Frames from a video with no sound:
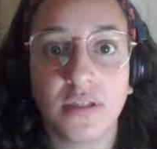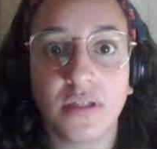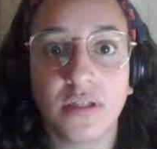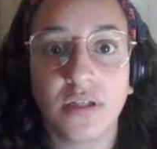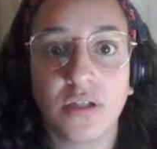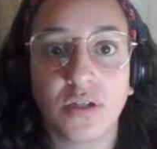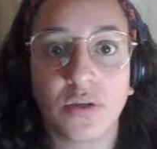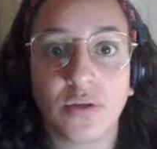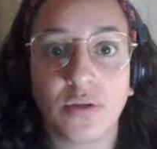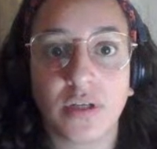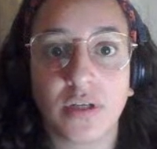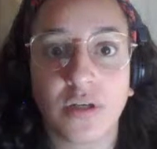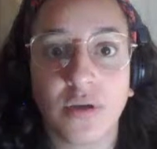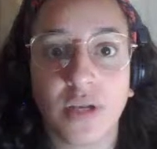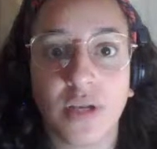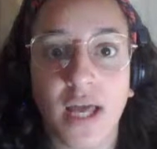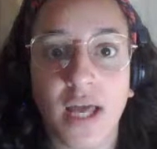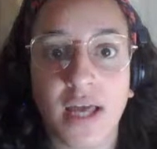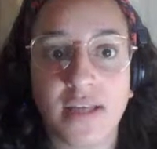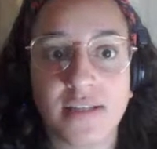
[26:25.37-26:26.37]

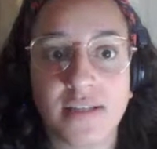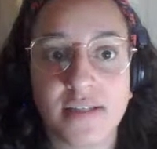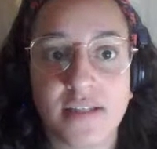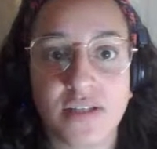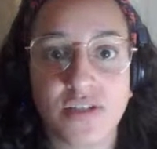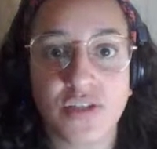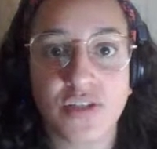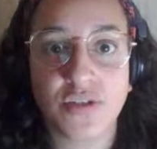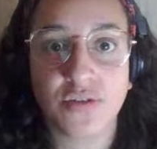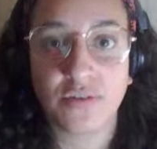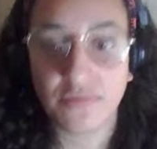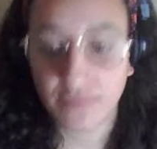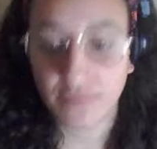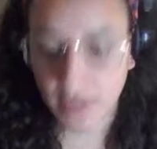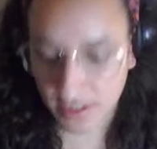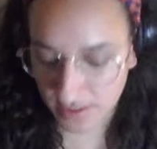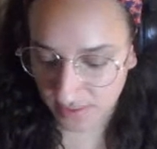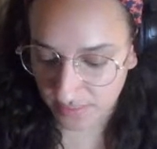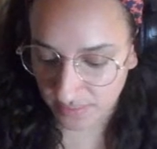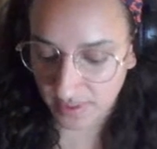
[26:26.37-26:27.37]
Coca-Cola is such a
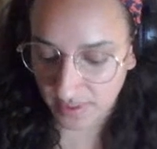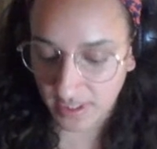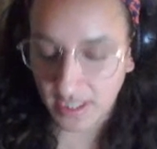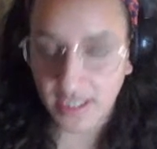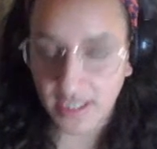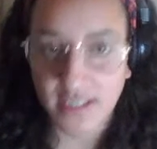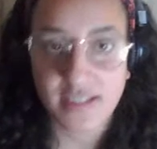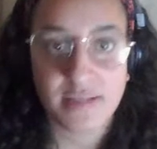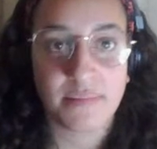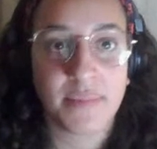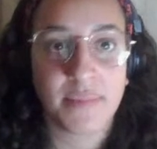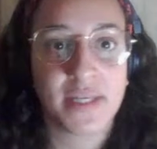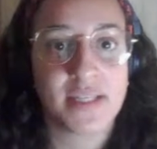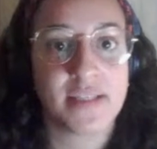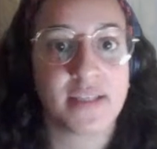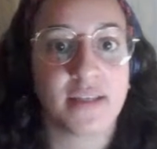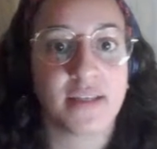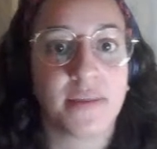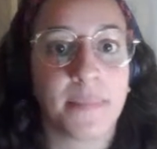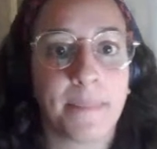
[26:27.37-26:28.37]
universal thing. It's
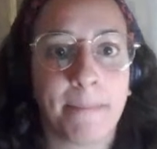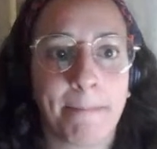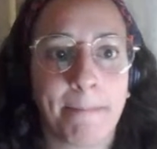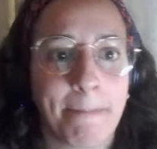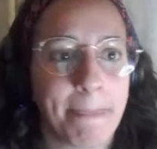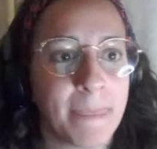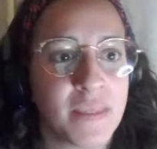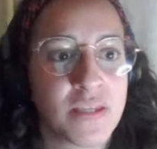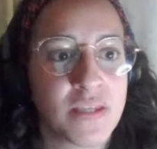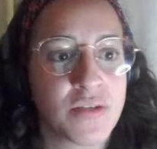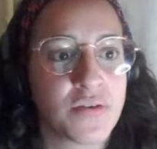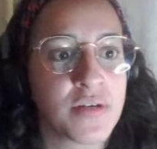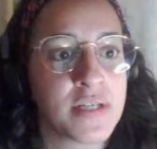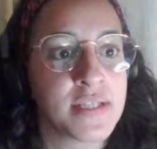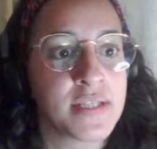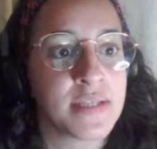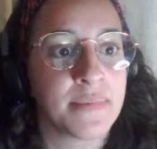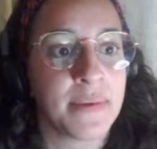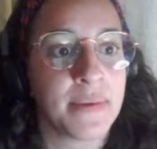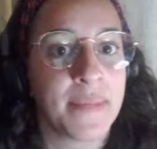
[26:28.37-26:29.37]
amazing. It's
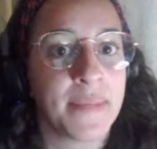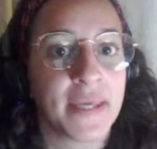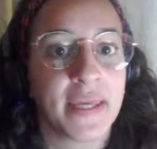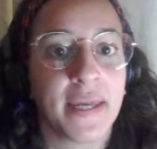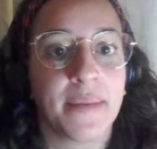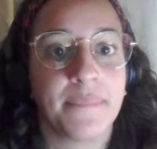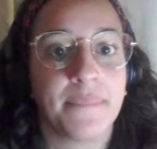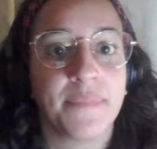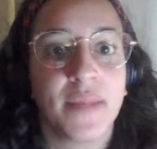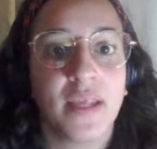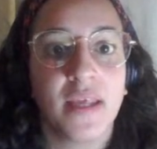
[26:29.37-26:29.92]
crazy, man. Okay.